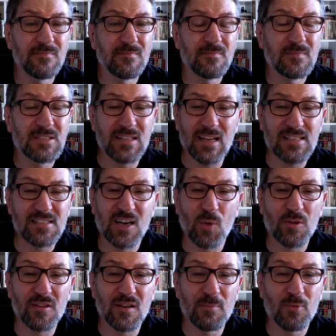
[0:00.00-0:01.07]
See, that's not
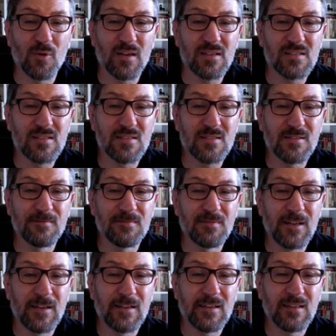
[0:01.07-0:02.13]
worth any points
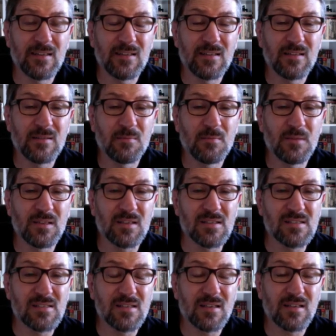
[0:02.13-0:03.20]

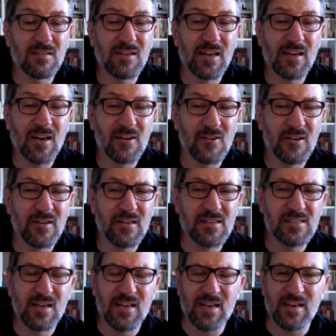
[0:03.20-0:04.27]
because the lady got on her
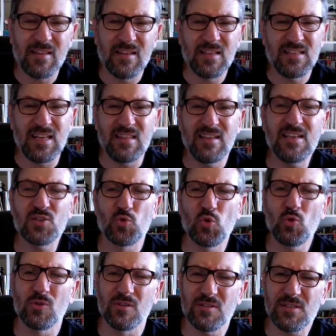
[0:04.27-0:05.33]
knees. In these
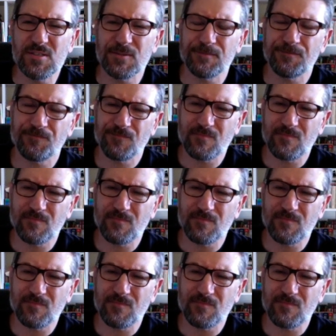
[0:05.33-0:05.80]
rules,